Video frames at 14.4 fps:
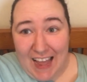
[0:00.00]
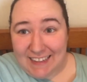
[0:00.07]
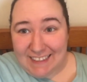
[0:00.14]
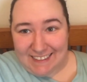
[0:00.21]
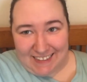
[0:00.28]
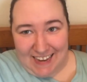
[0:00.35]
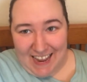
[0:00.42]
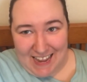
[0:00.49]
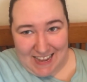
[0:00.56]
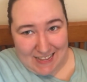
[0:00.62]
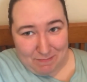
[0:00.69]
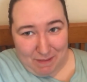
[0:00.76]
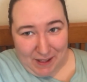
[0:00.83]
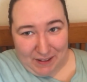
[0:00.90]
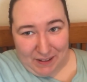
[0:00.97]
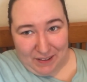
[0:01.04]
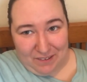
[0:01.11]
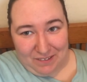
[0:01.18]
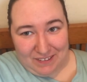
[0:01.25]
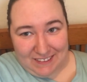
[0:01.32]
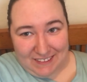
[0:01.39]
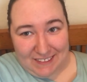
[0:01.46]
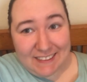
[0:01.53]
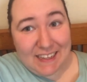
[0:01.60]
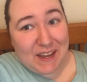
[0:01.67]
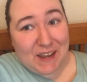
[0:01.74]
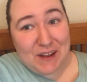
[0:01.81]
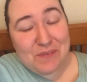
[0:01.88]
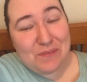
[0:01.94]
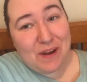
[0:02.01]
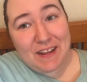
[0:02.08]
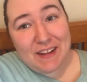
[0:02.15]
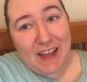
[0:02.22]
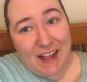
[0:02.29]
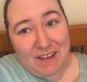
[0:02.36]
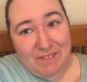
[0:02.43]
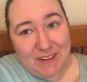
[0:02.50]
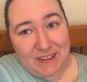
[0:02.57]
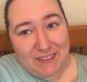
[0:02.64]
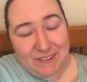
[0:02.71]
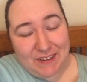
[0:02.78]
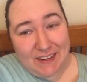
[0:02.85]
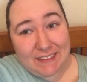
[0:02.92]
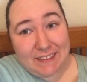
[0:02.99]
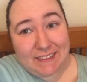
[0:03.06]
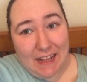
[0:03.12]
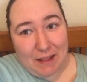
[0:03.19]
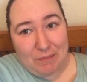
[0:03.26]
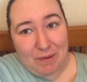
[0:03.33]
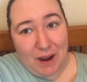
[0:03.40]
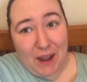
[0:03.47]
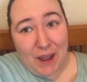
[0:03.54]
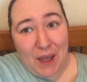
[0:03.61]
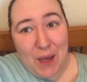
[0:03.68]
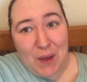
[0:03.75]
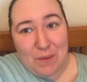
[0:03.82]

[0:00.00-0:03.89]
and today is mine and Lawrence's second wedding anniversary, and to celebrate